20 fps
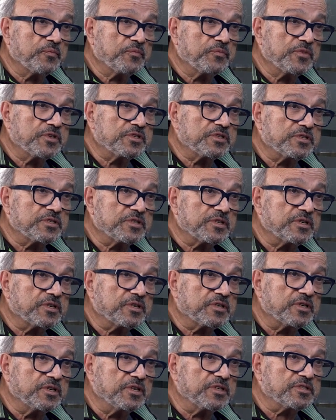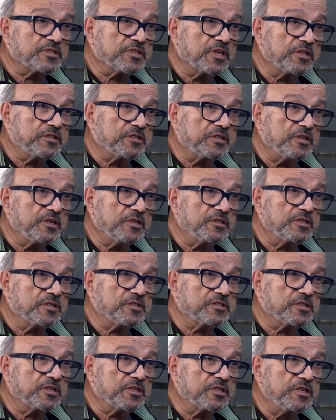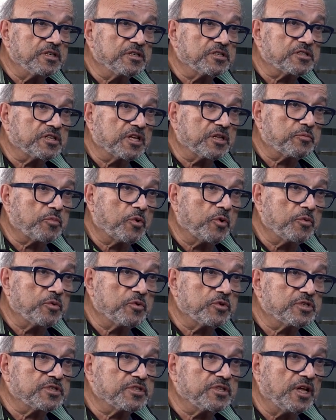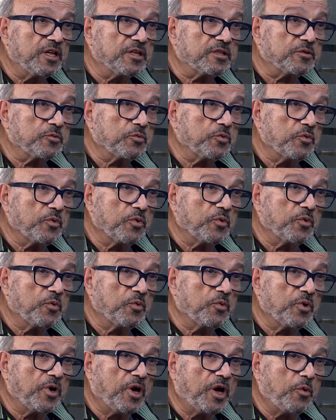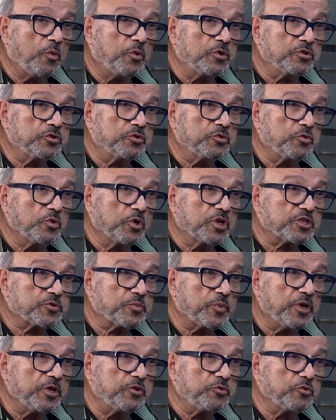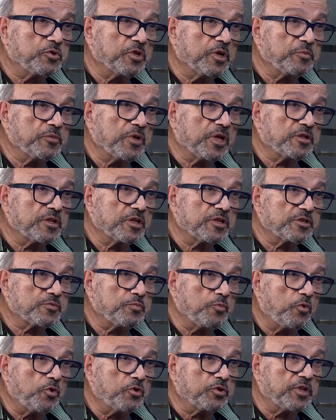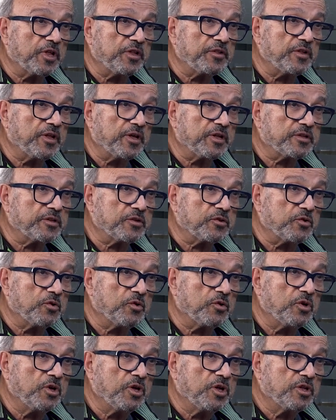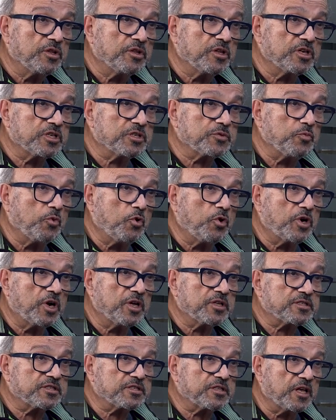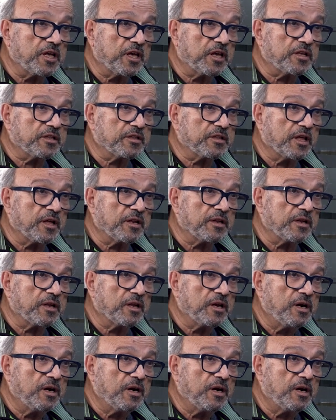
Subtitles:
this is a real estate deal, this is a real estate problem. It's not. I want to explain to them that it's more than that, There's more at stake than